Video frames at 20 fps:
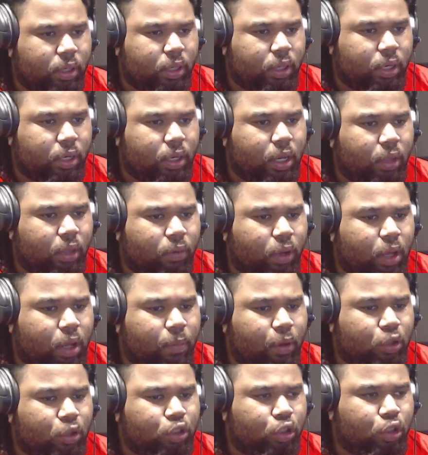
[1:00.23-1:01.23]
Another one. Come
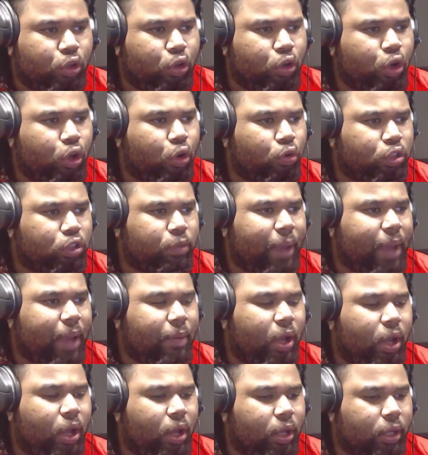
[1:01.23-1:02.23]
on, Drew. You knew. Schmat
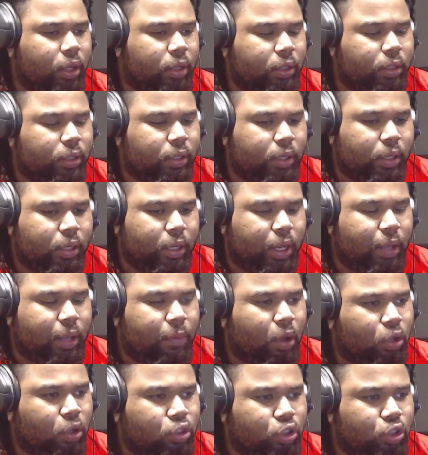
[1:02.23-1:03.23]
ball. Come
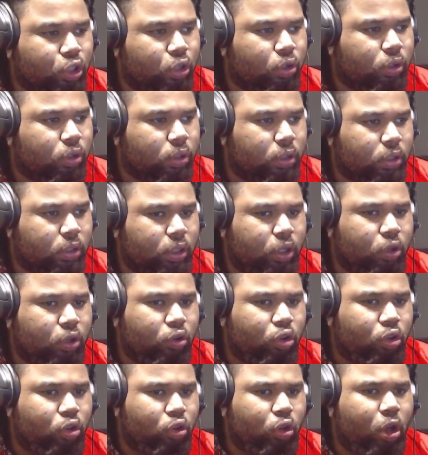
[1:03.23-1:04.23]
on, Drew.
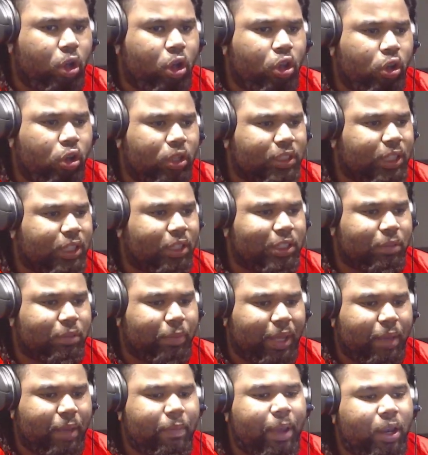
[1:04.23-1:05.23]
You on the Celtics,
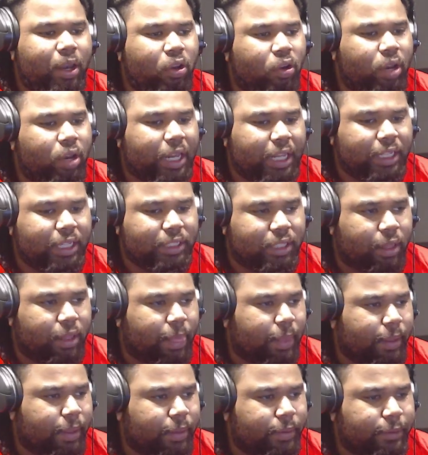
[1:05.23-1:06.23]
but he been doing it.
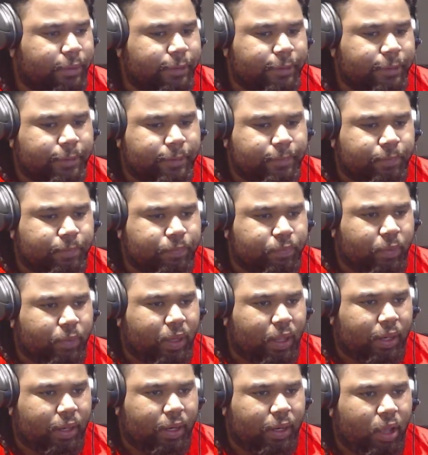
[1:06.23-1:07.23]

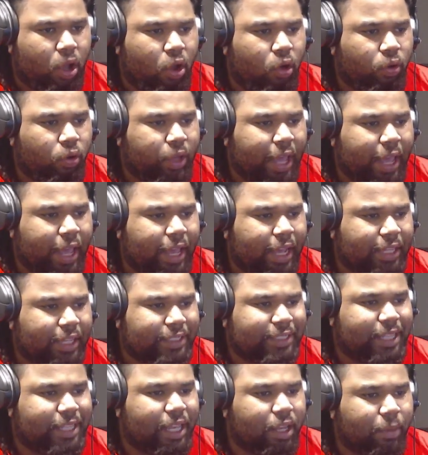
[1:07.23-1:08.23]
The whole game got
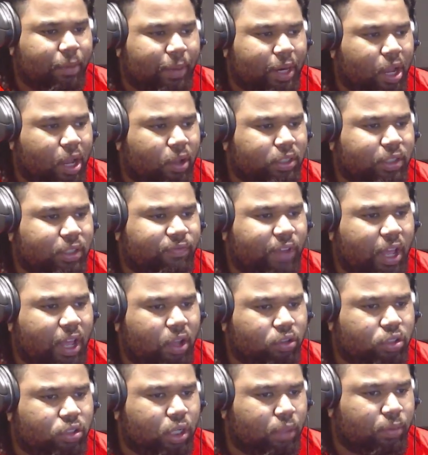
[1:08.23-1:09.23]
skipped. My dog was in
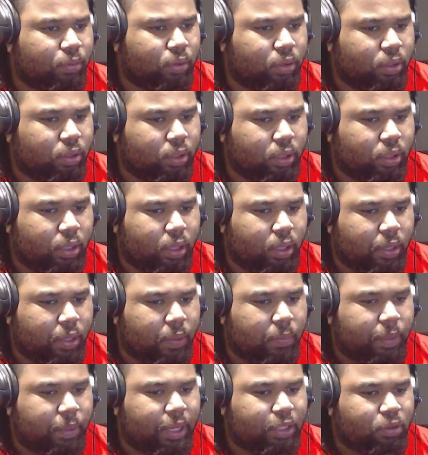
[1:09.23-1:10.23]
foul trouble.
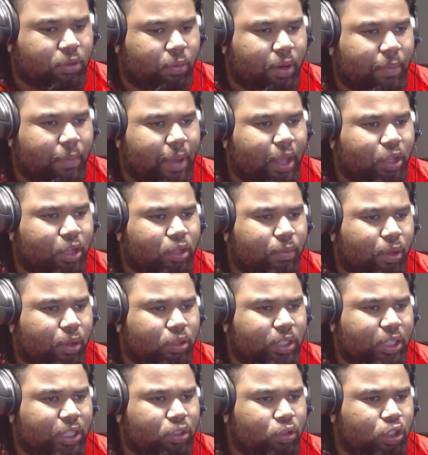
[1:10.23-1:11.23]
But guess what? When it matters the
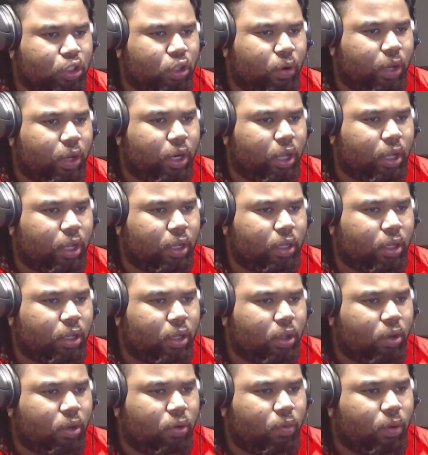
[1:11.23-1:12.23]
most, guess who's showing up?
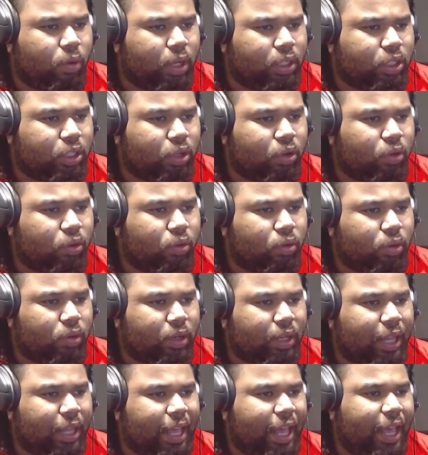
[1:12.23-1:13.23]
One, two.
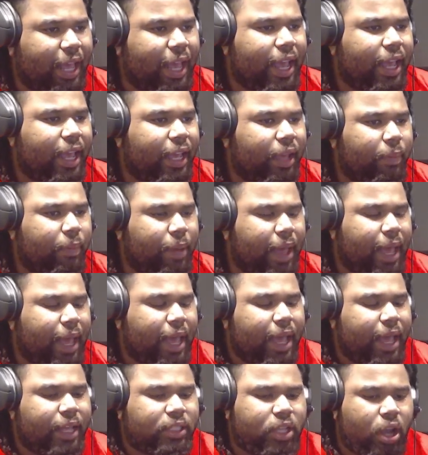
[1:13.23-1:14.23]
Lay. Good
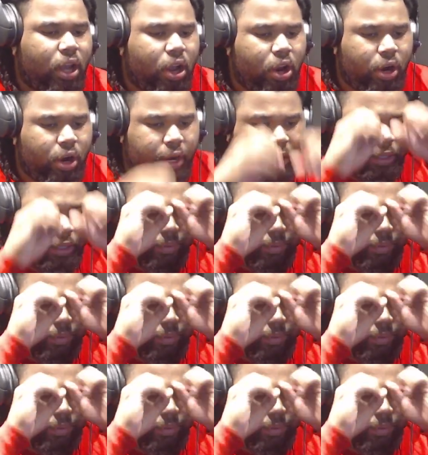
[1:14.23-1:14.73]
pass, Curry.